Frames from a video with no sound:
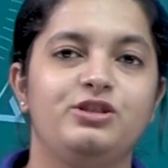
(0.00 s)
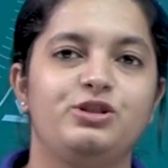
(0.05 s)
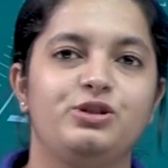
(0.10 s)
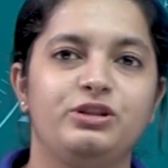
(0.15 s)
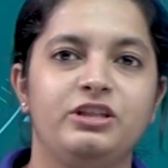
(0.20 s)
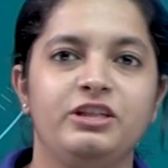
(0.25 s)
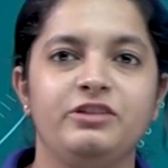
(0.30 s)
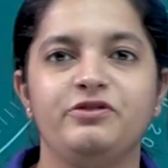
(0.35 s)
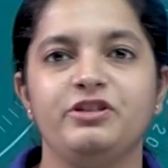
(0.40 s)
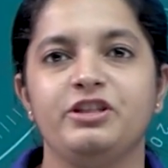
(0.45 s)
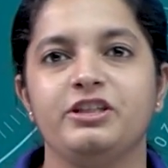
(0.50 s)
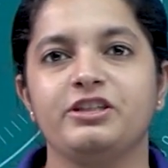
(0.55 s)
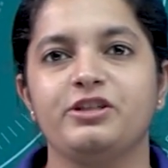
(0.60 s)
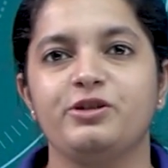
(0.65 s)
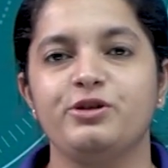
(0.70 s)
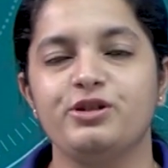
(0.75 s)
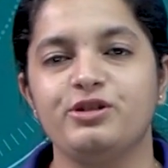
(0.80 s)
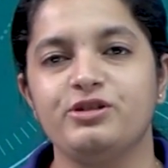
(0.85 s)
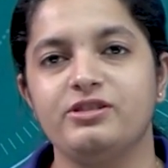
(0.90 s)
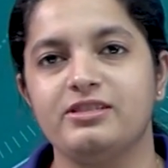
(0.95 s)
Today we are
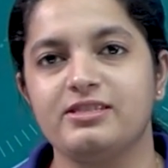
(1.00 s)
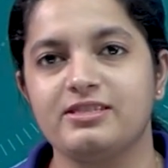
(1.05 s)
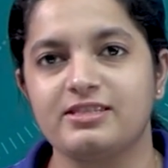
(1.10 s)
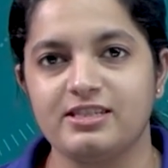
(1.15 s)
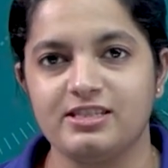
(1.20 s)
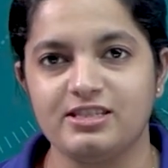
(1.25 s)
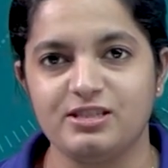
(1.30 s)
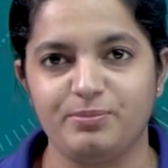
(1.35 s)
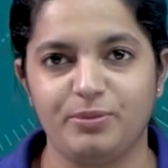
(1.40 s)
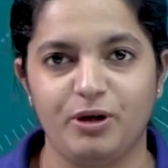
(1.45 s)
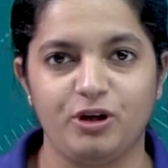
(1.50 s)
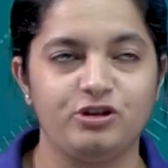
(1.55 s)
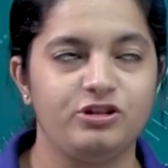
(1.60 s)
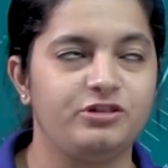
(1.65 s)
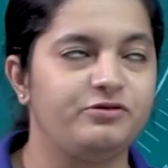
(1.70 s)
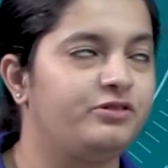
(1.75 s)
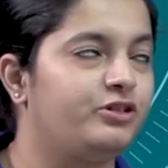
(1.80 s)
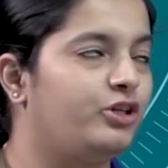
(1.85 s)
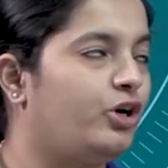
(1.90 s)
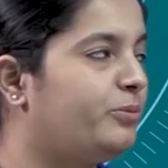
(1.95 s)
going to discuss about
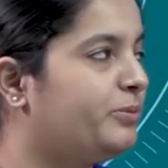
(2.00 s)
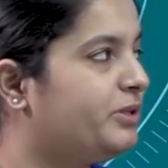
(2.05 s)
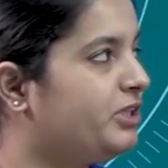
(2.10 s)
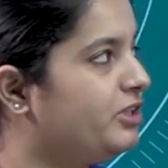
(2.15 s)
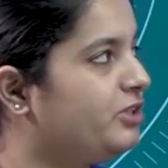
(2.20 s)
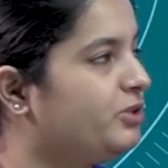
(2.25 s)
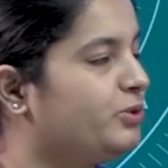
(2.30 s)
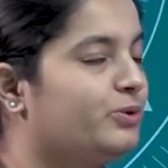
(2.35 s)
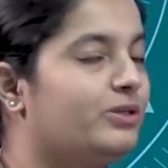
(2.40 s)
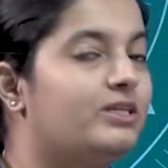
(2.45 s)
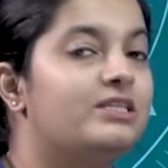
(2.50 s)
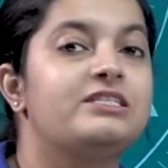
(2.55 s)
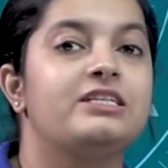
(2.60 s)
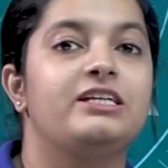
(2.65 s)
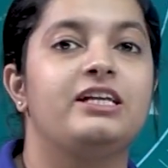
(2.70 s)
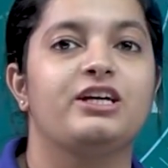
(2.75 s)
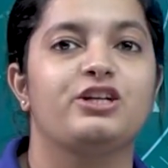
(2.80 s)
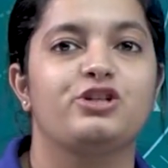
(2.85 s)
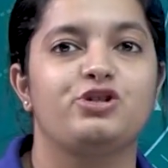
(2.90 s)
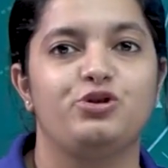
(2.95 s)
a phenomena known as
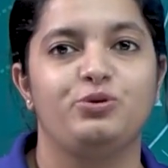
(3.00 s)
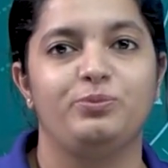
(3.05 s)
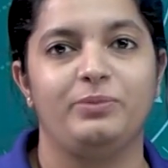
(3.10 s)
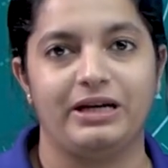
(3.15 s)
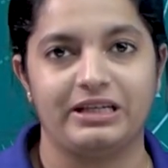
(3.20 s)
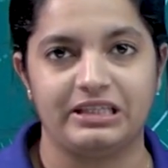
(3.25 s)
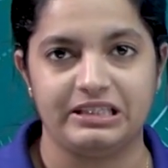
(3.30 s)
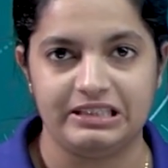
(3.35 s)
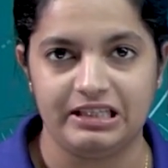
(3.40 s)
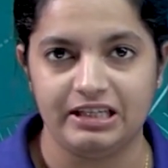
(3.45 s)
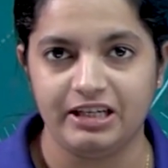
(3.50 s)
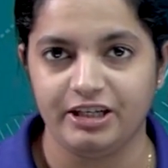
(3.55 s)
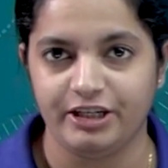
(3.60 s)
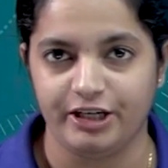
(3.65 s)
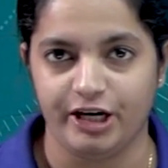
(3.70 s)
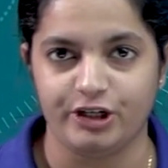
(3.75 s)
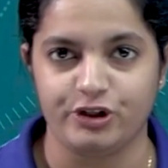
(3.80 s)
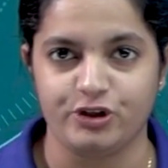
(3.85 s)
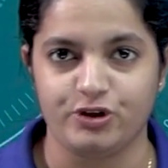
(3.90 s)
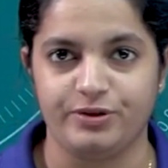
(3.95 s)
electromagnetic
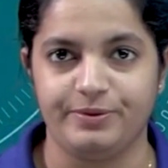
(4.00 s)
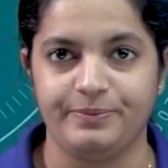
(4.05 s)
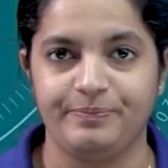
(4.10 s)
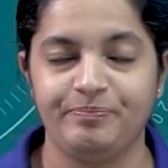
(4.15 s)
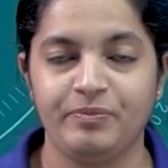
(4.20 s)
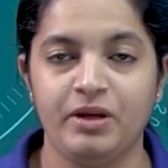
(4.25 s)
induction.